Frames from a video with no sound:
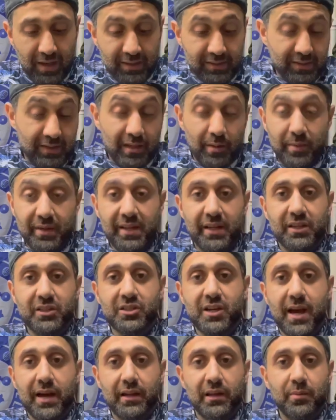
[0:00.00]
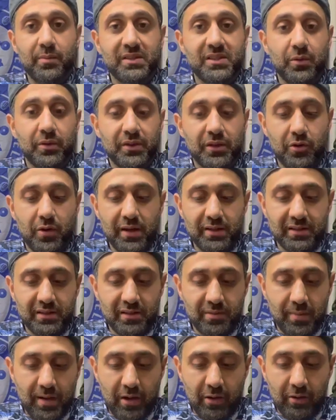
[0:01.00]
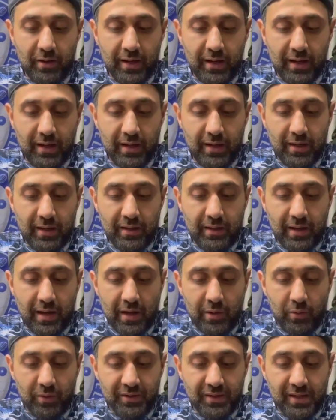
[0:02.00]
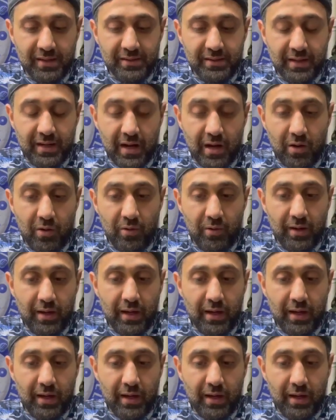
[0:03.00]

said, let me take a shot. Let me see what the craze is about, and I will test it out.